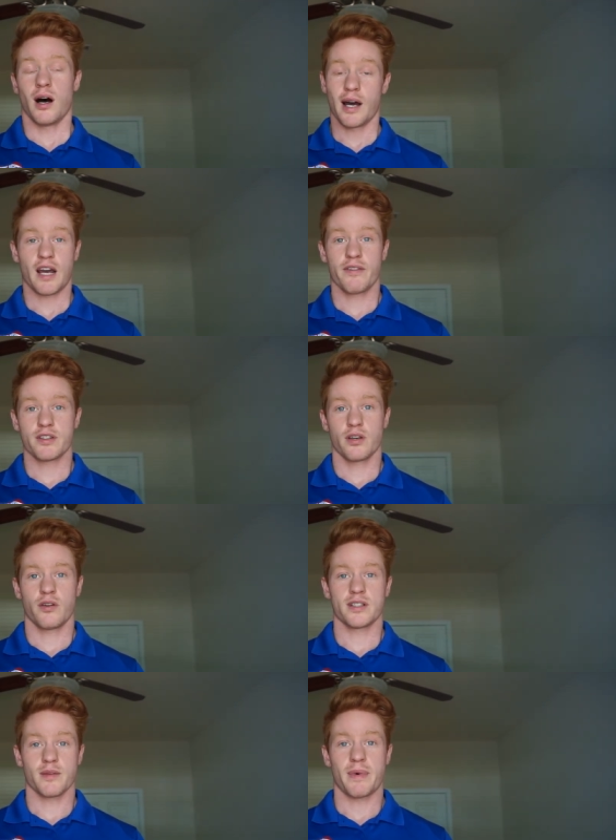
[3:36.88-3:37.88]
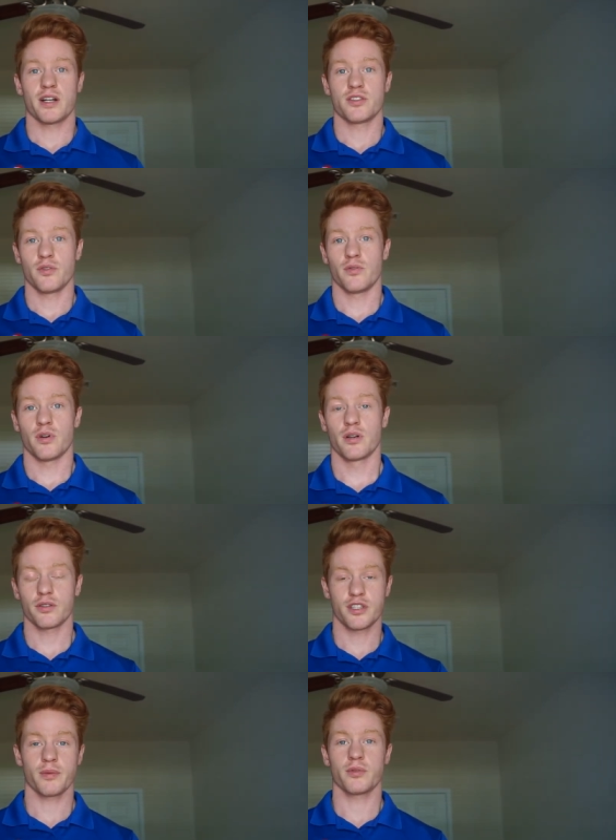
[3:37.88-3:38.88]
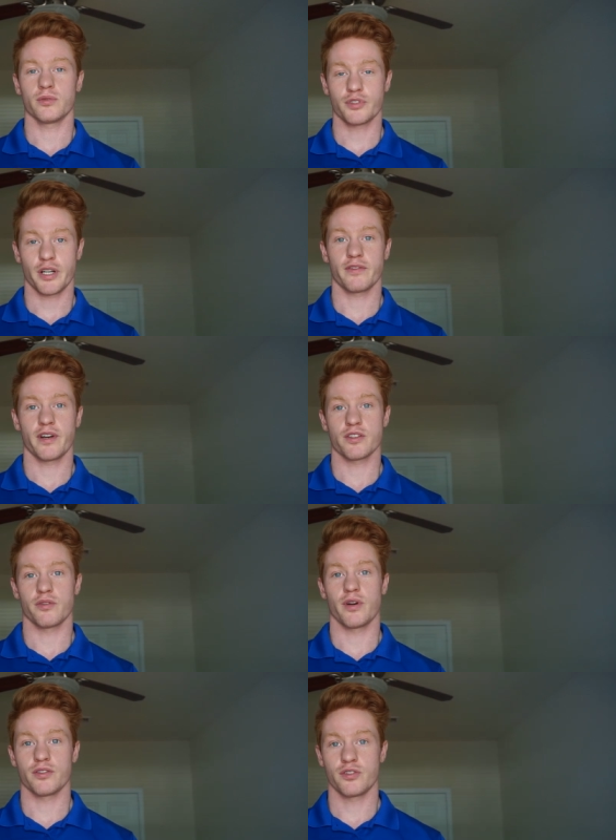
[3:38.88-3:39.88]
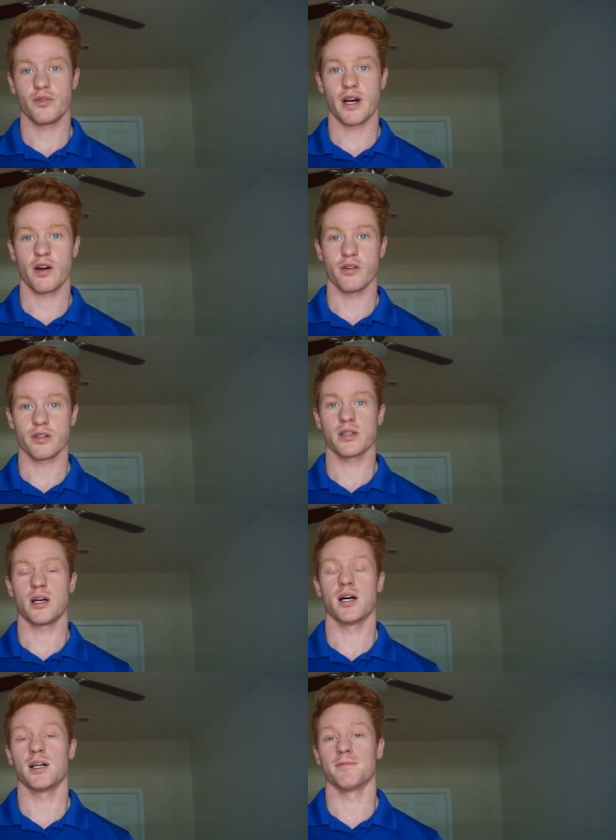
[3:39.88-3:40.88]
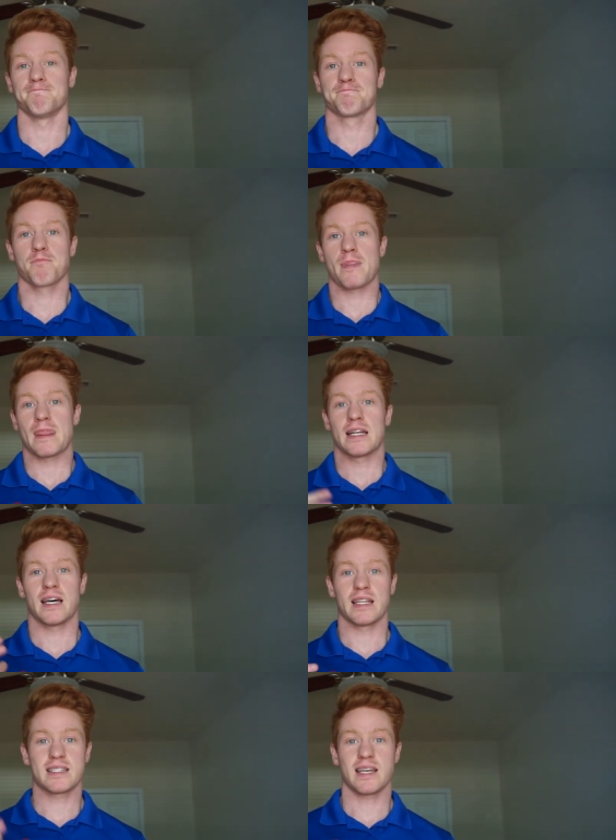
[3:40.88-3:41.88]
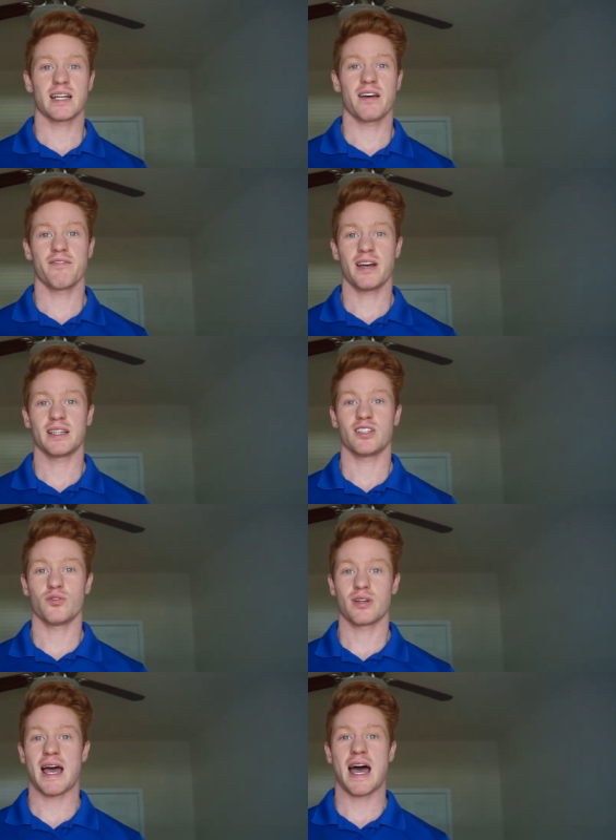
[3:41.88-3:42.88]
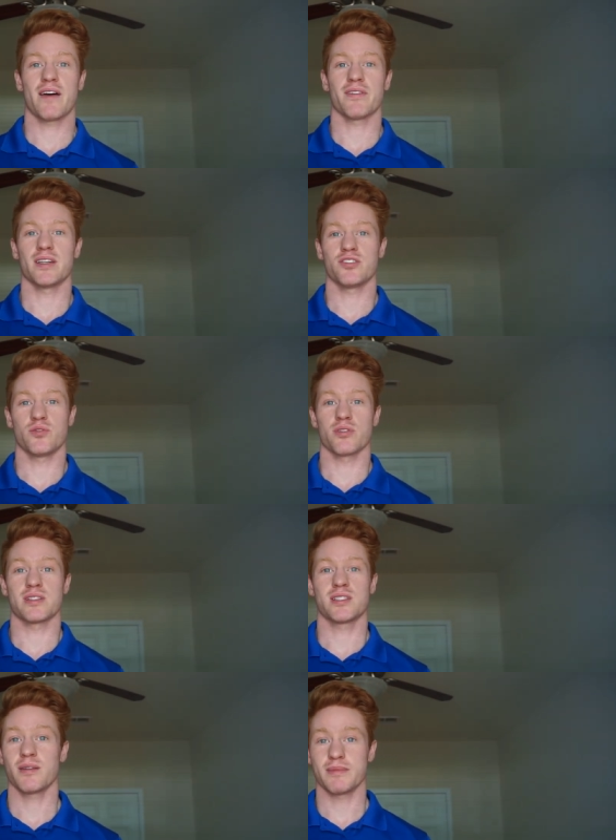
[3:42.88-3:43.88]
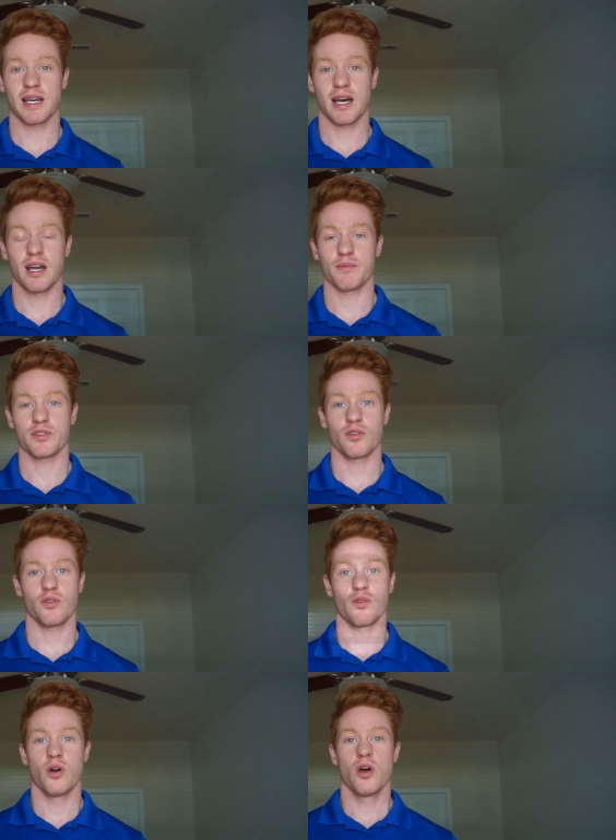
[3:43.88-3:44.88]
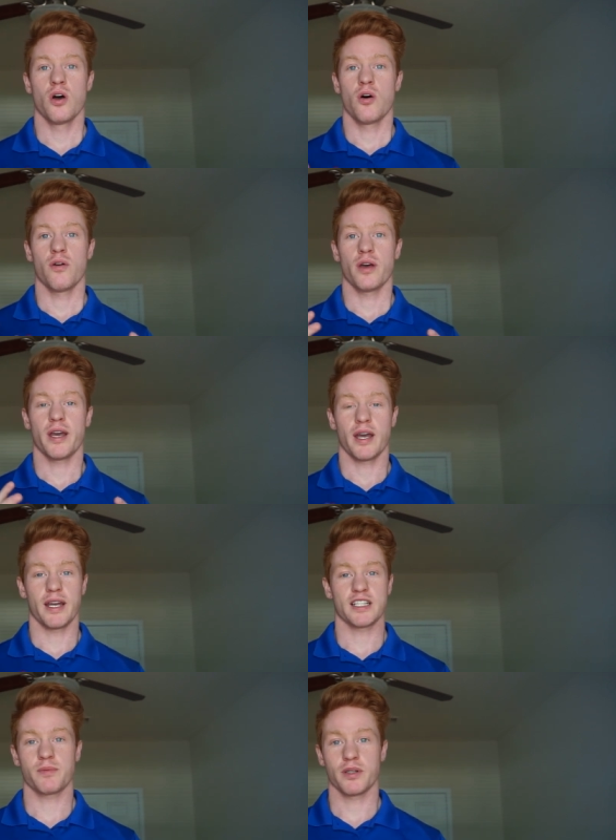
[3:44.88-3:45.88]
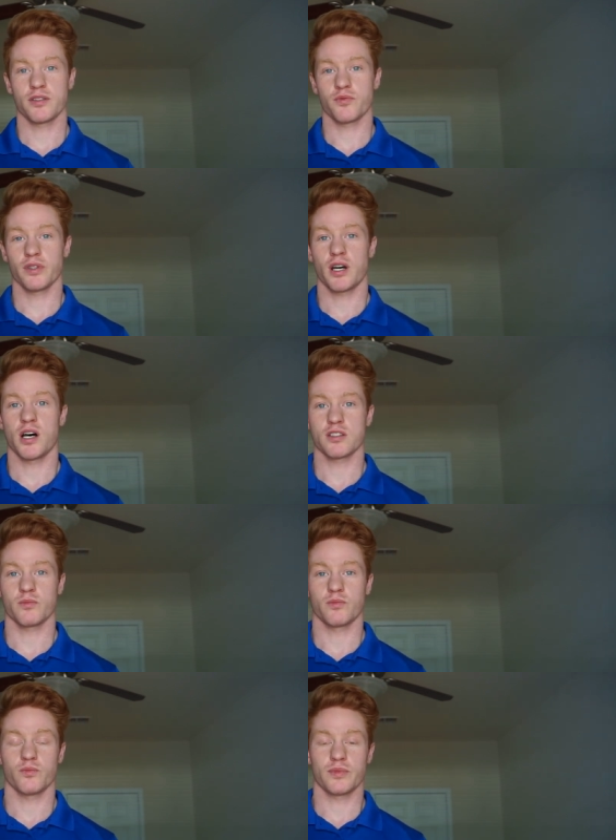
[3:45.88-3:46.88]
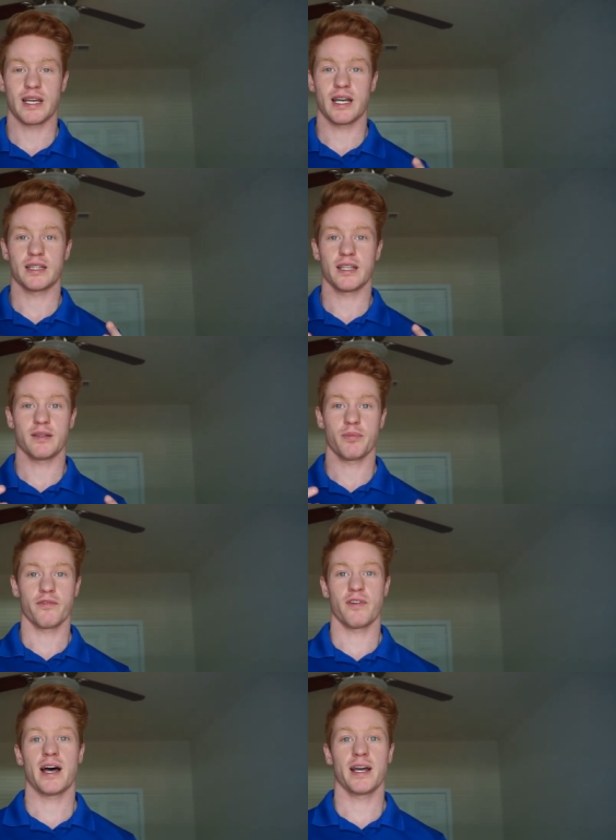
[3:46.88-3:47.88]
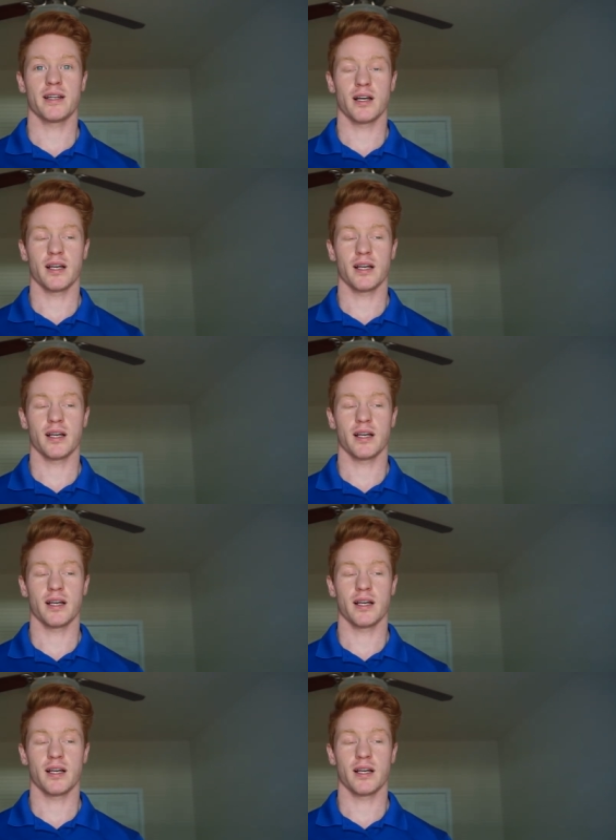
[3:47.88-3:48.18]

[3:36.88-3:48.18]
on average, though, it's about a two. Typical training flights are around two hours. Um, now, the second event that you can have is your sim time. So A T P is really awesome that they provide